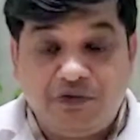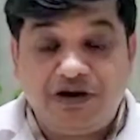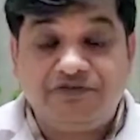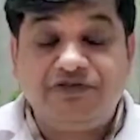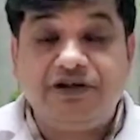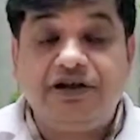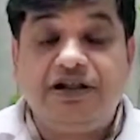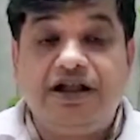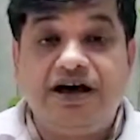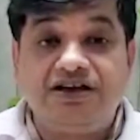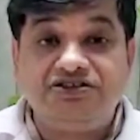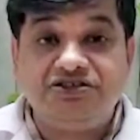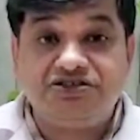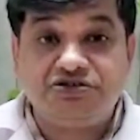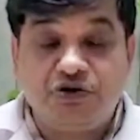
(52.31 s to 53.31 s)
one of the
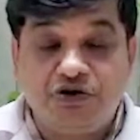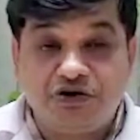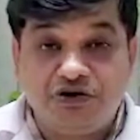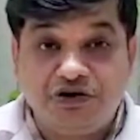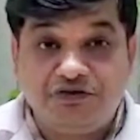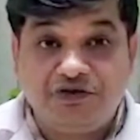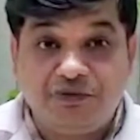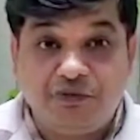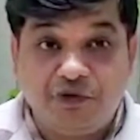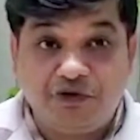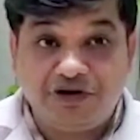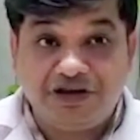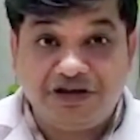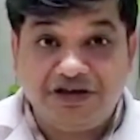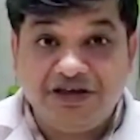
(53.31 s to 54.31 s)
largest organ of our
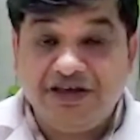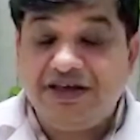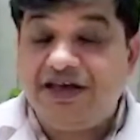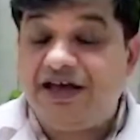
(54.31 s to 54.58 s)
body,